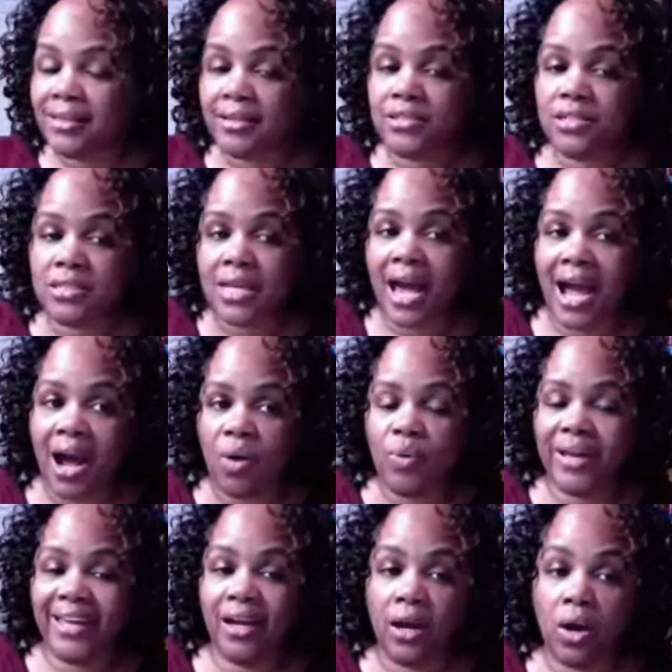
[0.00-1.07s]
That's just
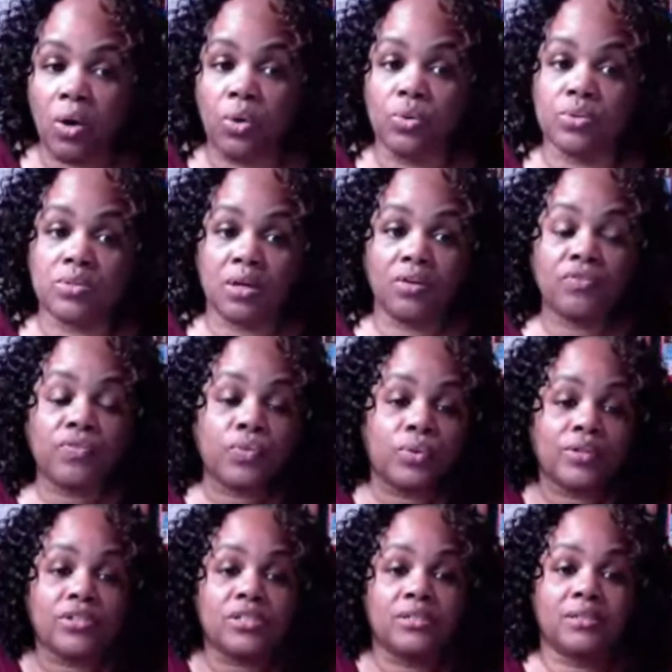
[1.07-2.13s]
how it goes.
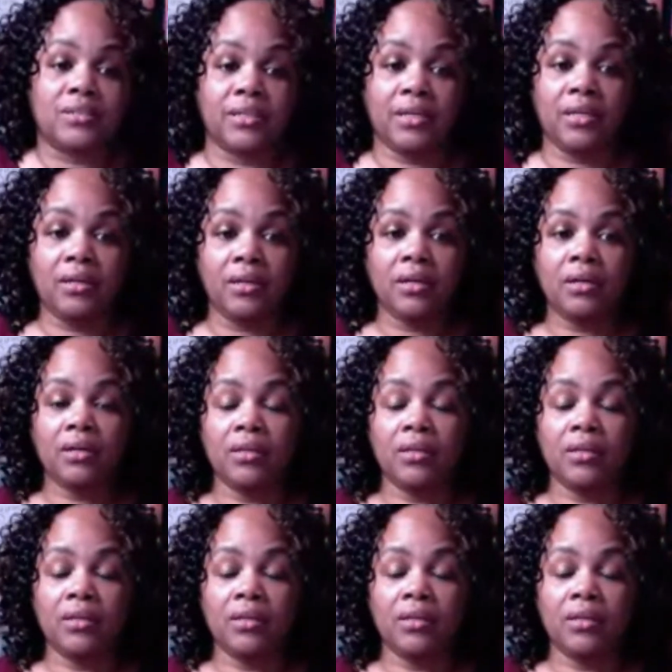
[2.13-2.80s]
Unfortunately,